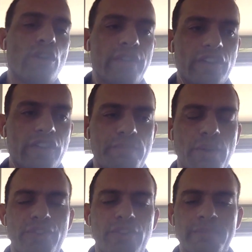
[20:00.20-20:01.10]
of
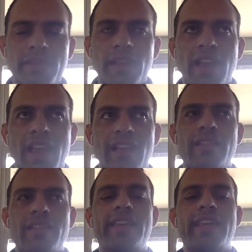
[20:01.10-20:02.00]
exposure.
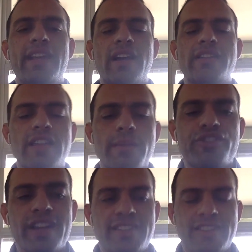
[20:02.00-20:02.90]
The
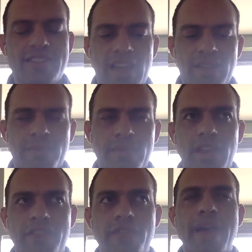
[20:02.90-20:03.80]
assumption is that
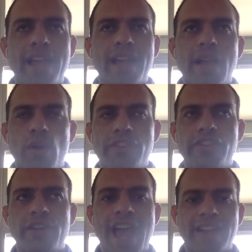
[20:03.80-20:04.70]
if a bad guy wants
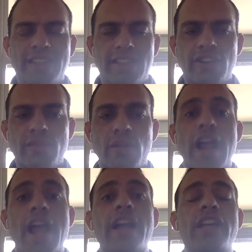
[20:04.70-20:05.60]
to hack a system or
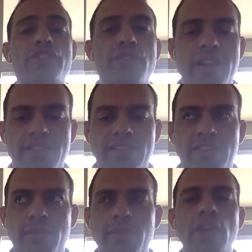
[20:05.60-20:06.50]
hack a user on a
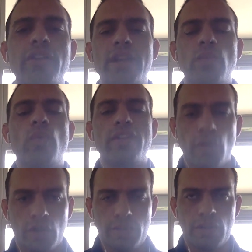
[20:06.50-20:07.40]
system, they only need one
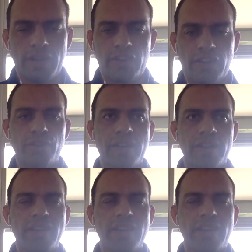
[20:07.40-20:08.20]
vulnerability to do it.